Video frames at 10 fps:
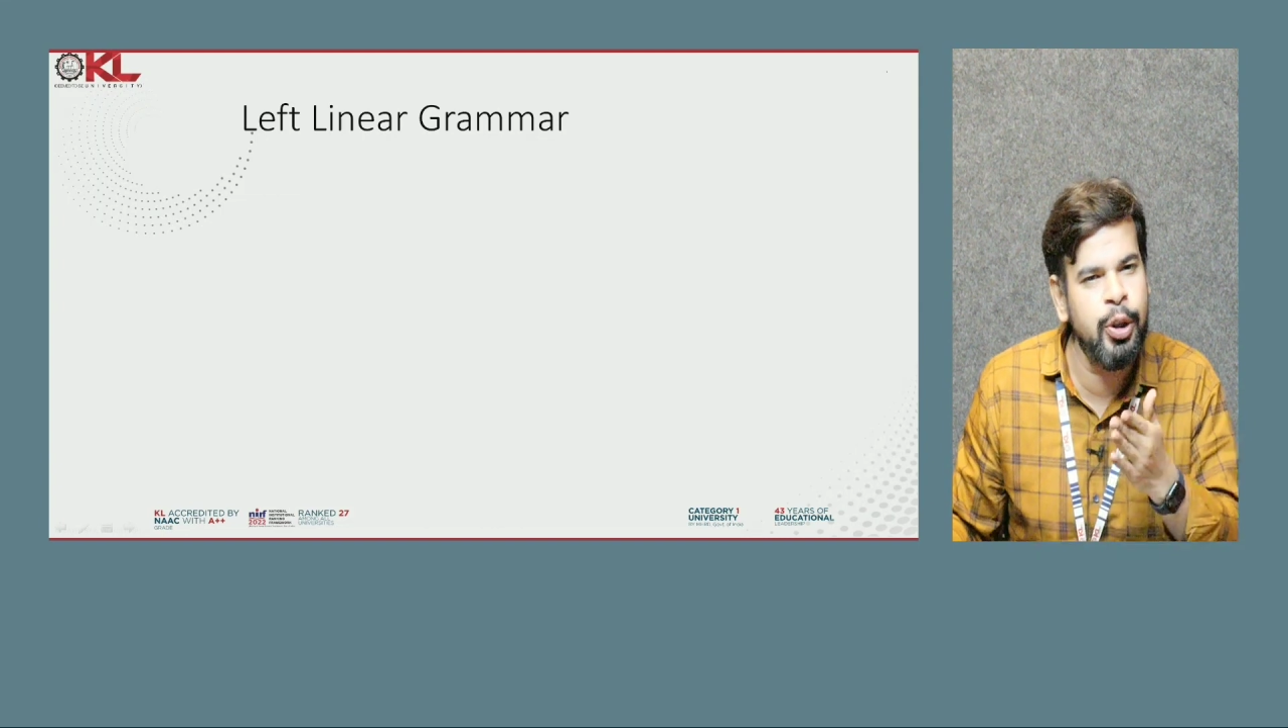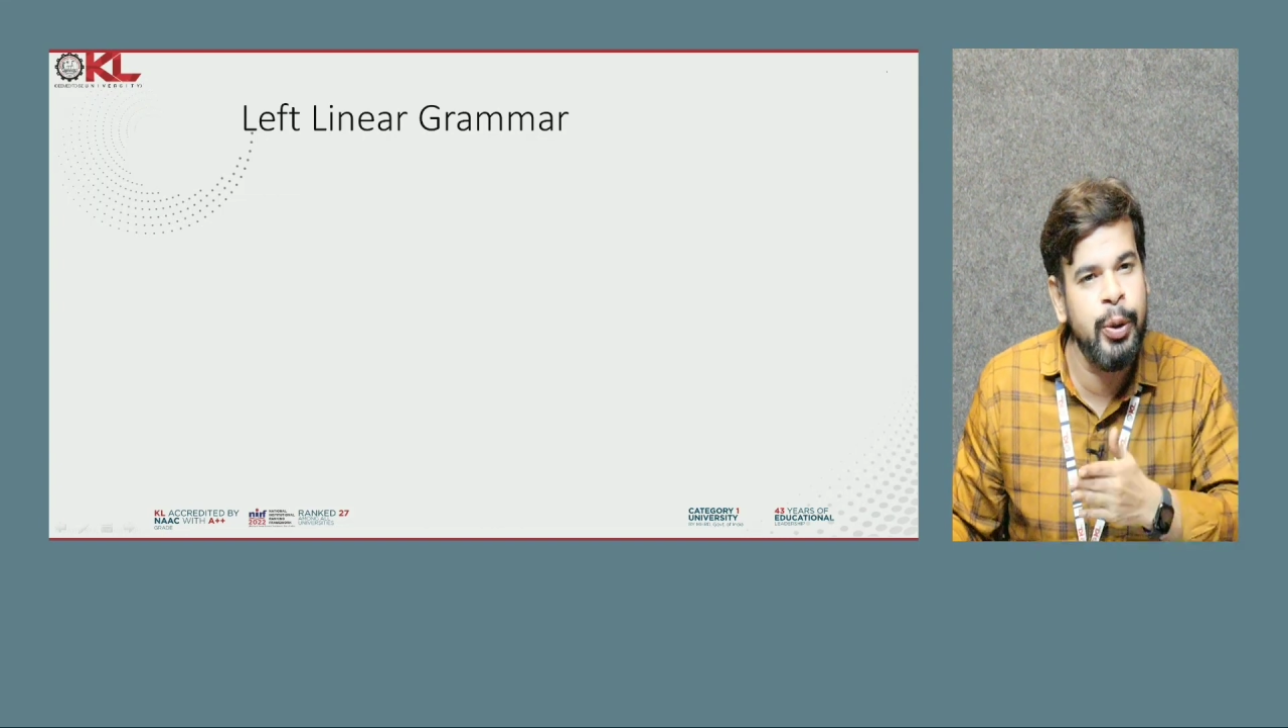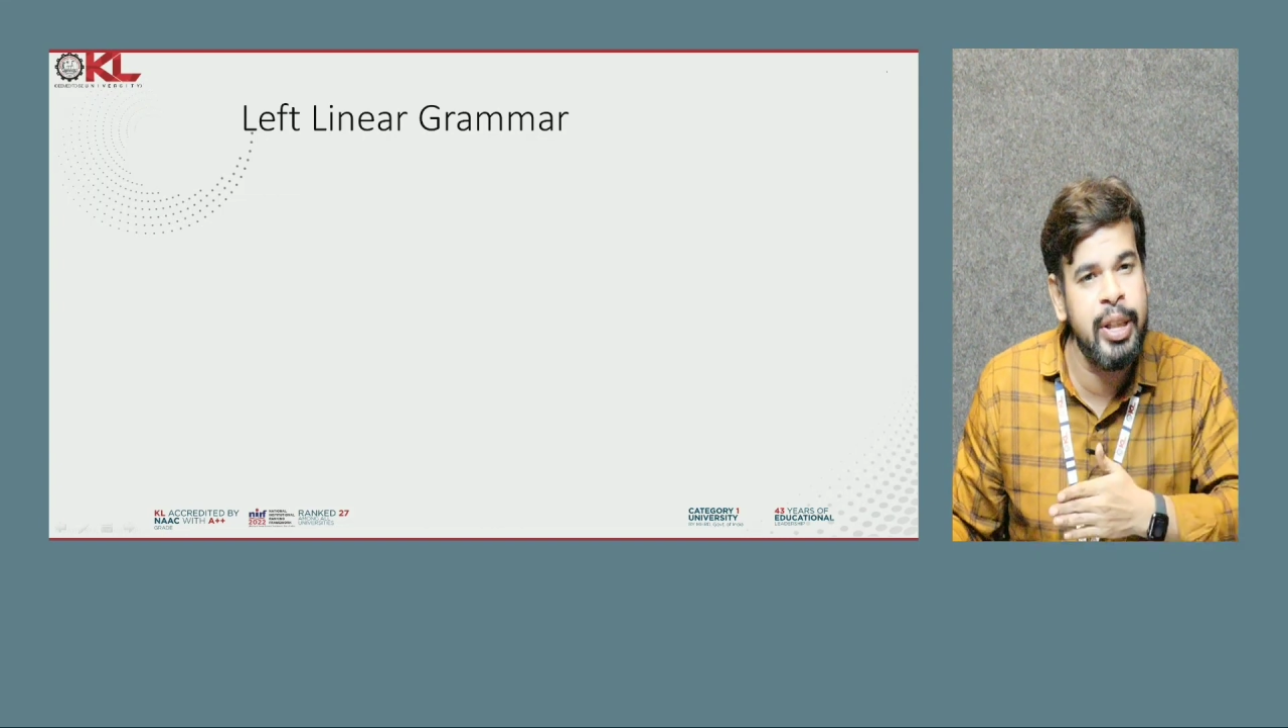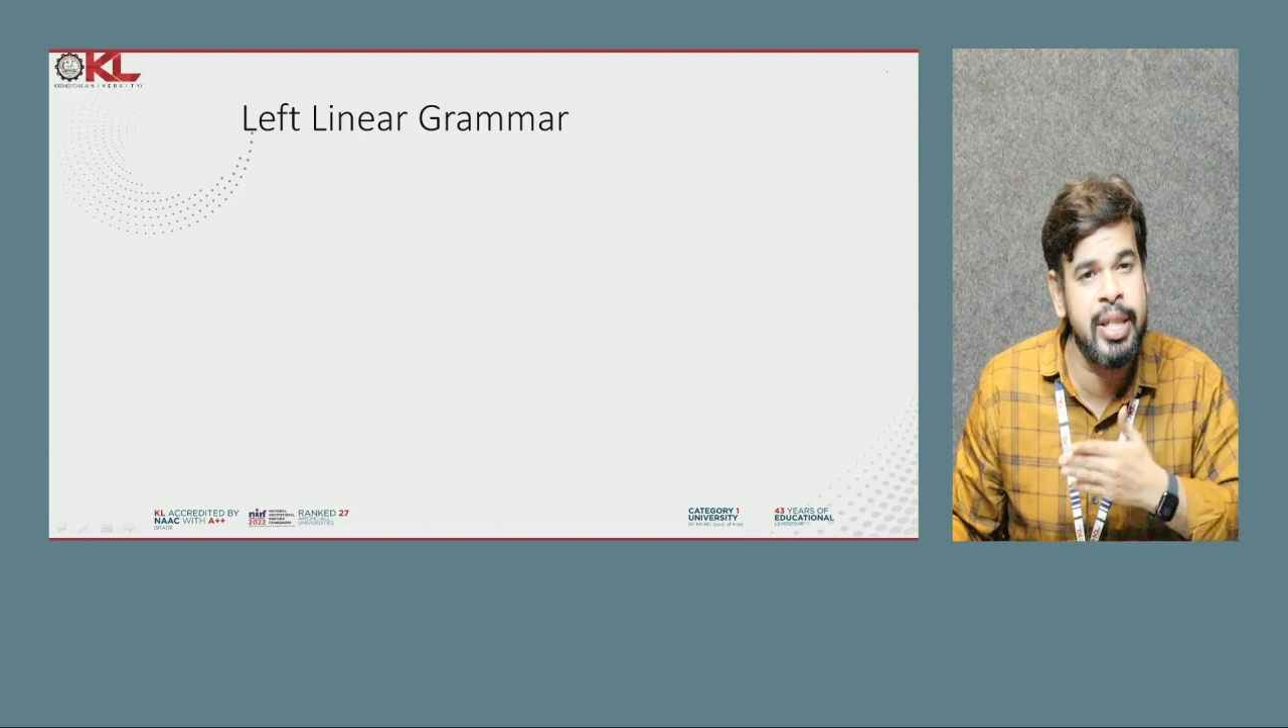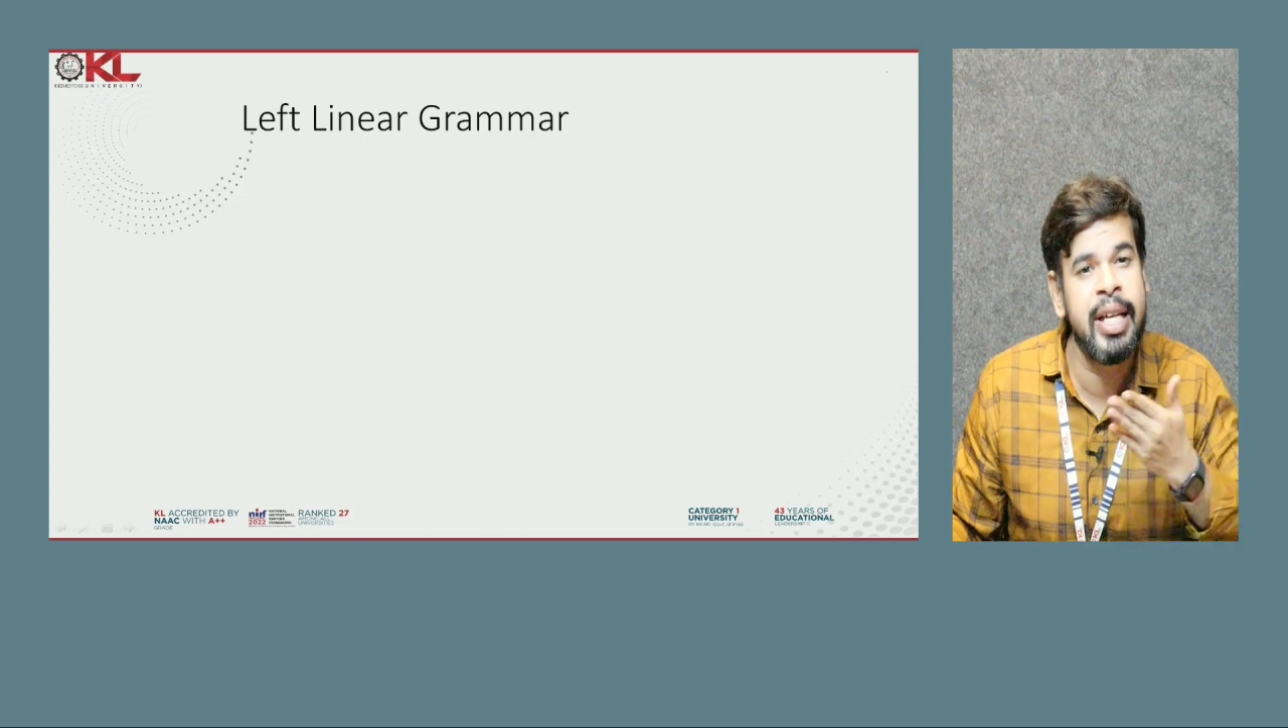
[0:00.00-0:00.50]
to
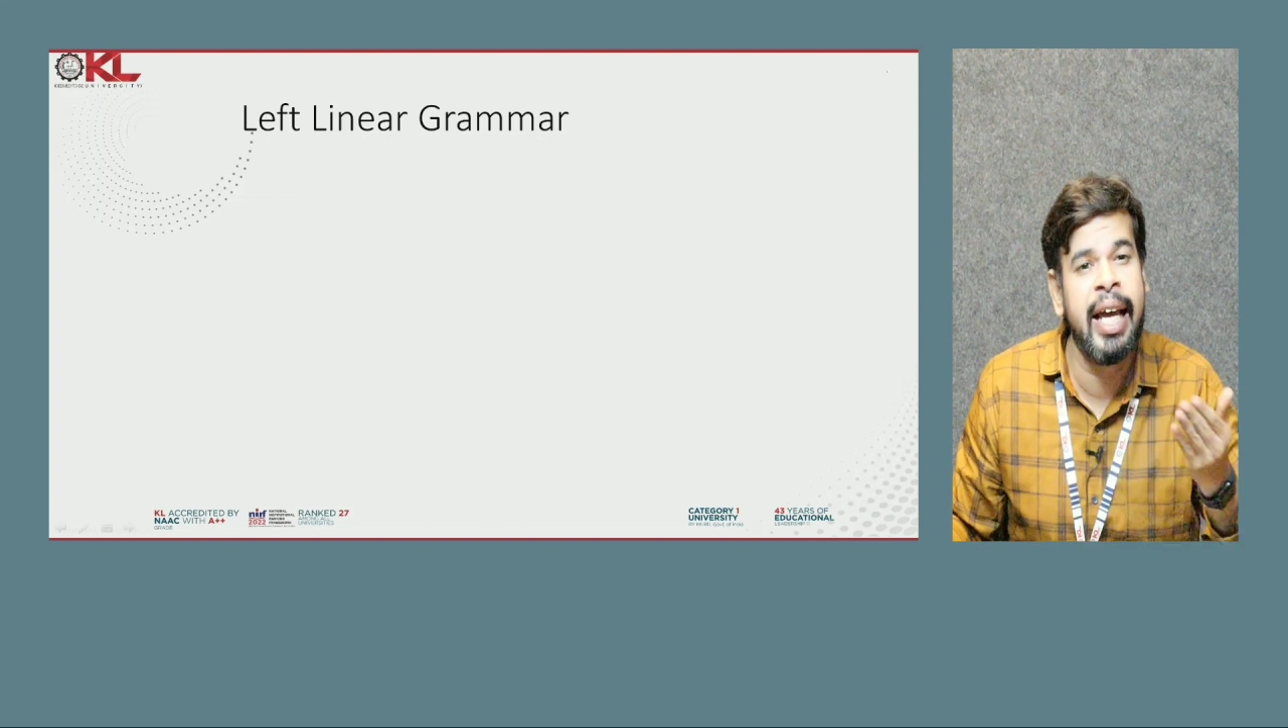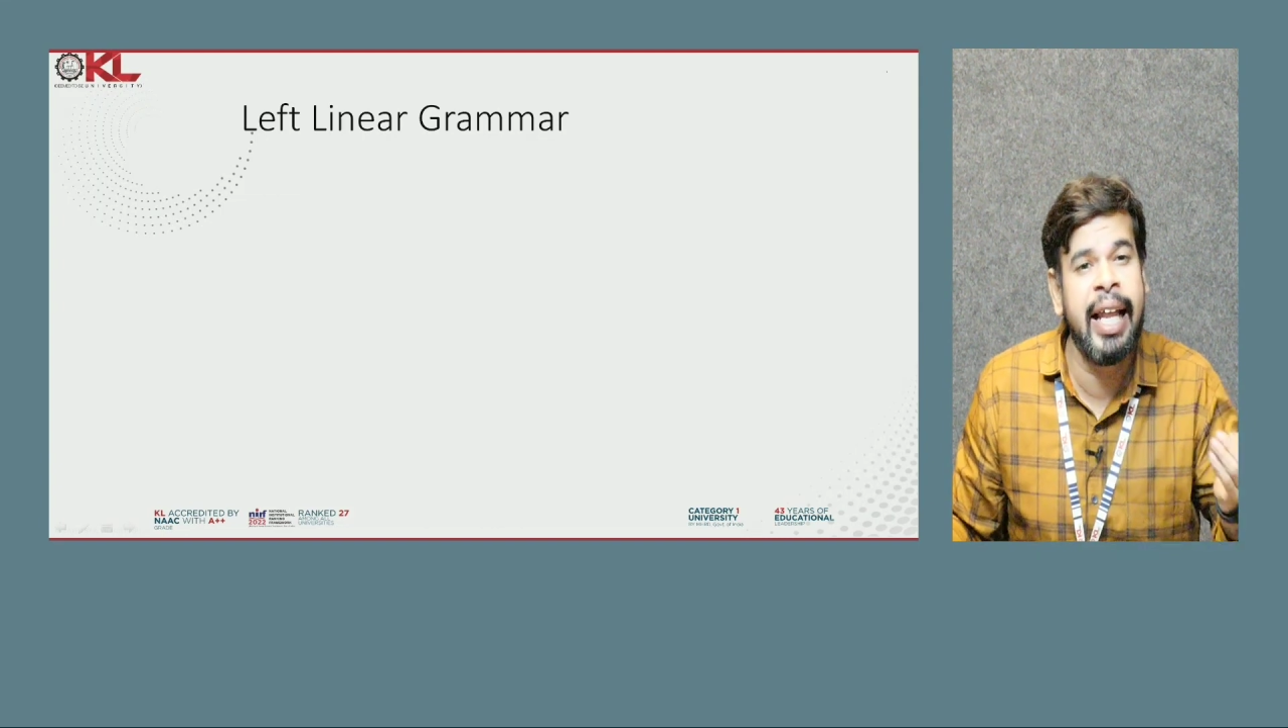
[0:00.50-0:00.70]
its